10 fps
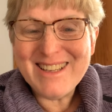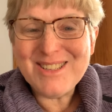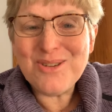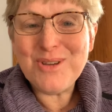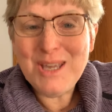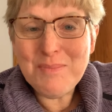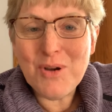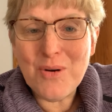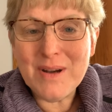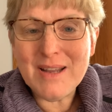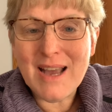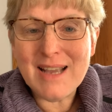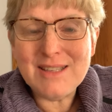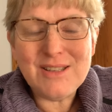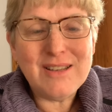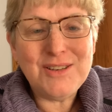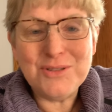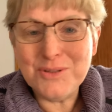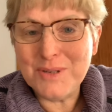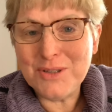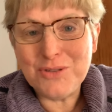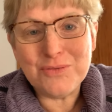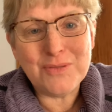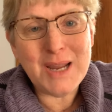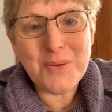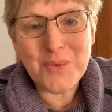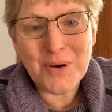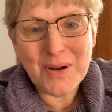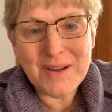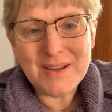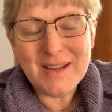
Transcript: So keep going, guys. You're doing great work,